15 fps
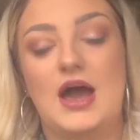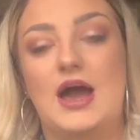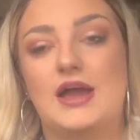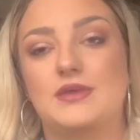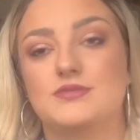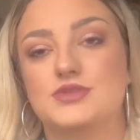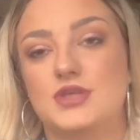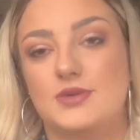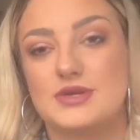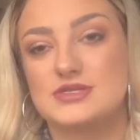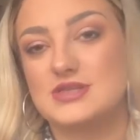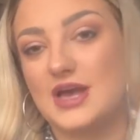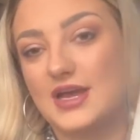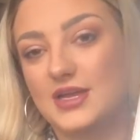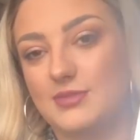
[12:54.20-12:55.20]
i am so
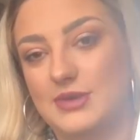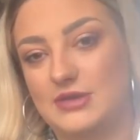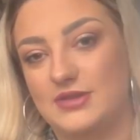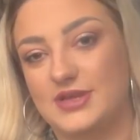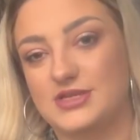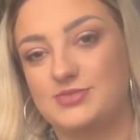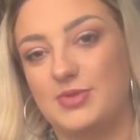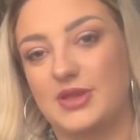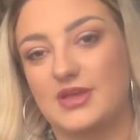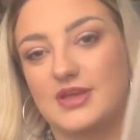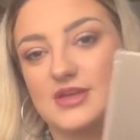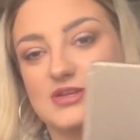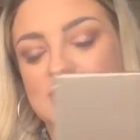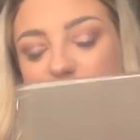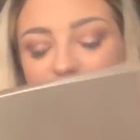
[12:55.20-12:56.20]
excited about this
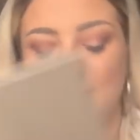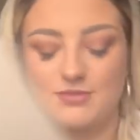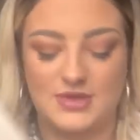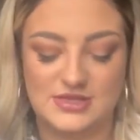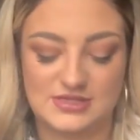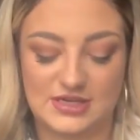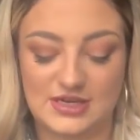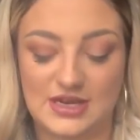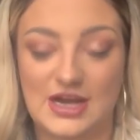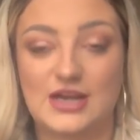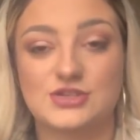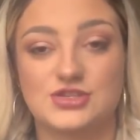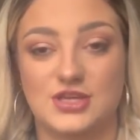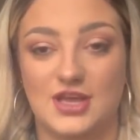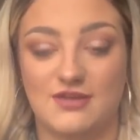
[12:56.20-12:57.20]
because it means i can
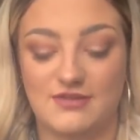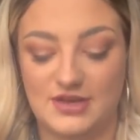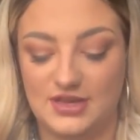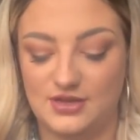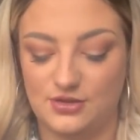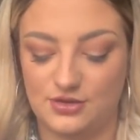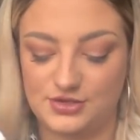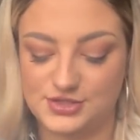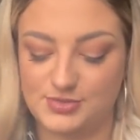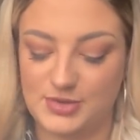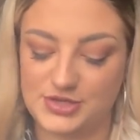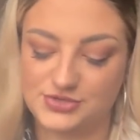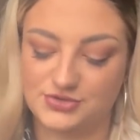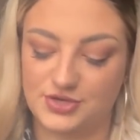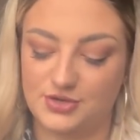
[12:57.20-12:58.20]
actually get ready in connor's
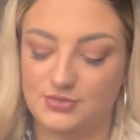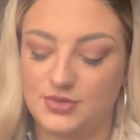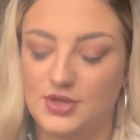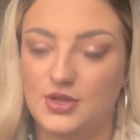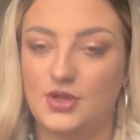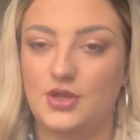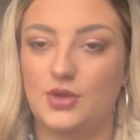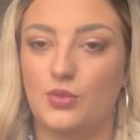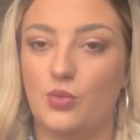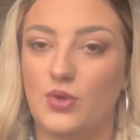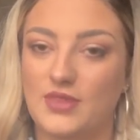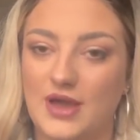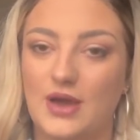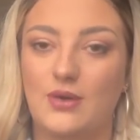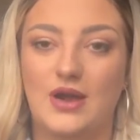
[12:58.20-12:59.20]
bedroom
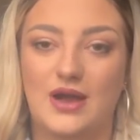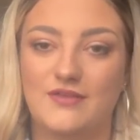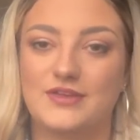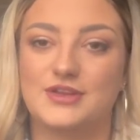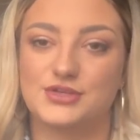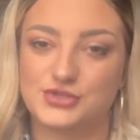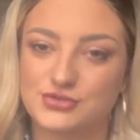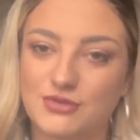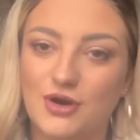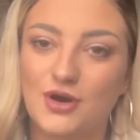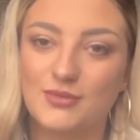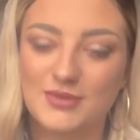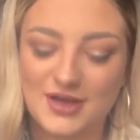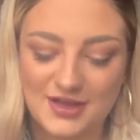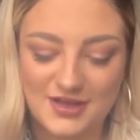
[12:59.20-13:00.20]
without having a
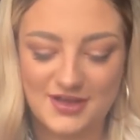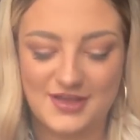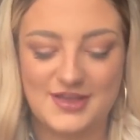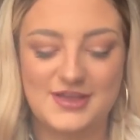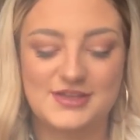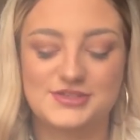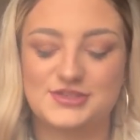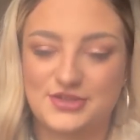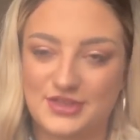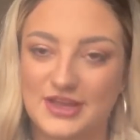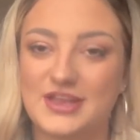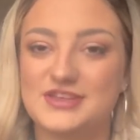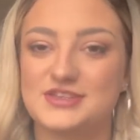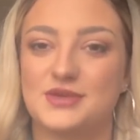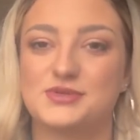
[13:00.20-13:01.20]
trauma so
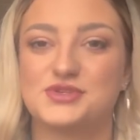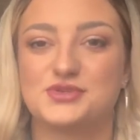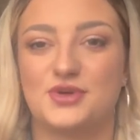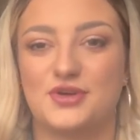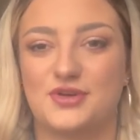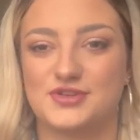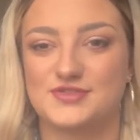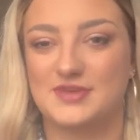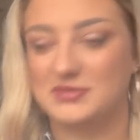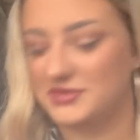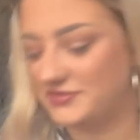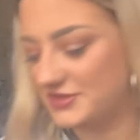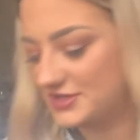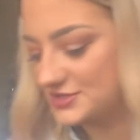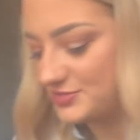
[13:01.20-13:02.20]
thank you so much to all connor's family
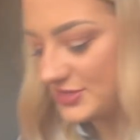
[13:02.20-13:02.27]
for those